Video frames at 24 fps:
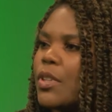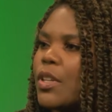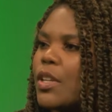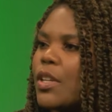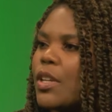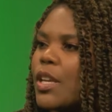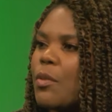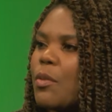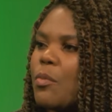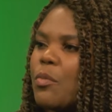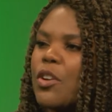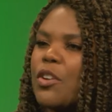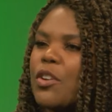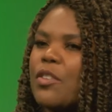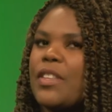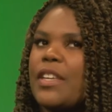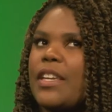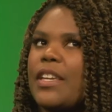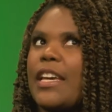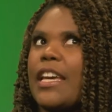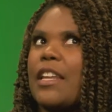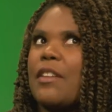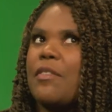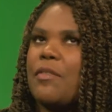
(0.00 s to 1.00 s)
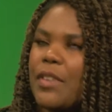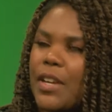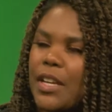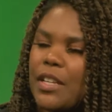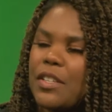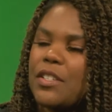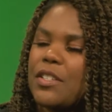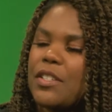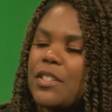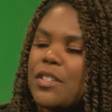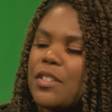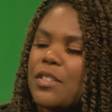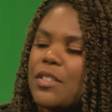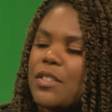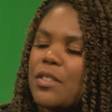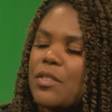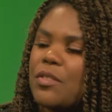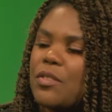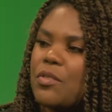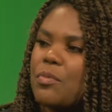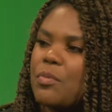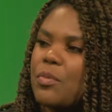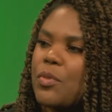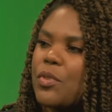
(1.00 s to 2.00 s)
And what are the advantages to
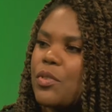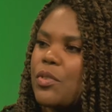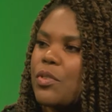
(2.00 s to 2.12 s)
Drupal?